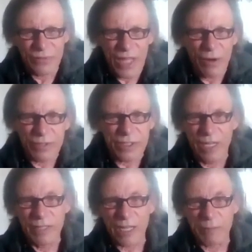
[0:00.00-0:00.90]
that was
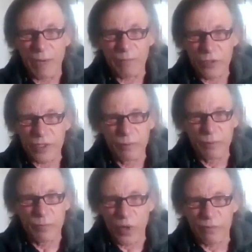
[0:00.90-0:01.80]
like my first
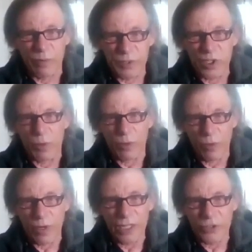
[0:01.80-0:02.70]
impression from someone
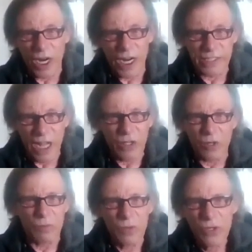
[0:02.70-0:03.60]
when I tried to
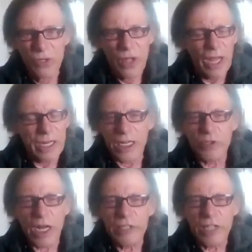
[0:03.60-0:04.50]
tell them, and then I
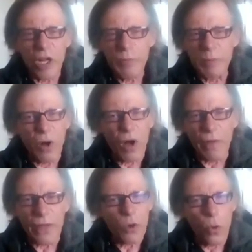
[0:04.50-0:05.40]
tried telling people
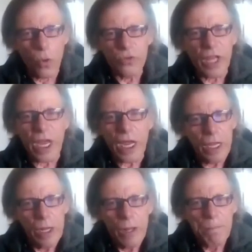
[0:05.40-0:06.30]
all that whole day.
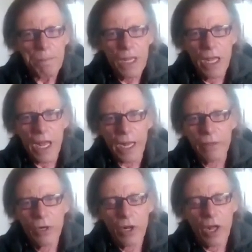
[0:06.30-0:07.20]

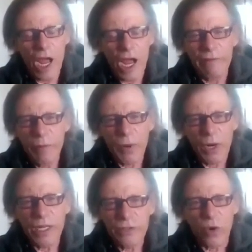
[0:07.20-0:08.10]
And
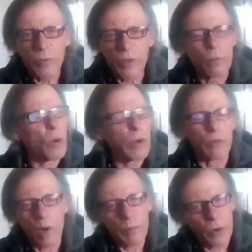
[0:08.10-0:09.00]
everybody told me, more
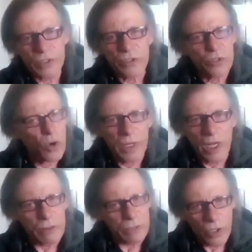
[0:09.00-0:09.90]
than one person told
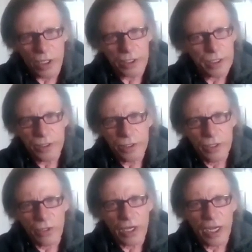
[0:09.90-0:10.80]
me I was crazy.
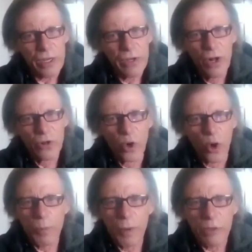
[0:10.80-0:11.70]
Okay.
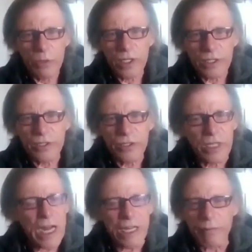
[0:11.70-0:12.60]
Nobody would listen to
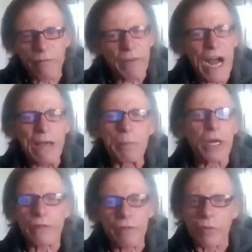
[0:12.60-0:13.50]
not even 5
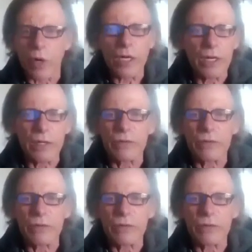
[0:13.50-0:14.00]
minutes of what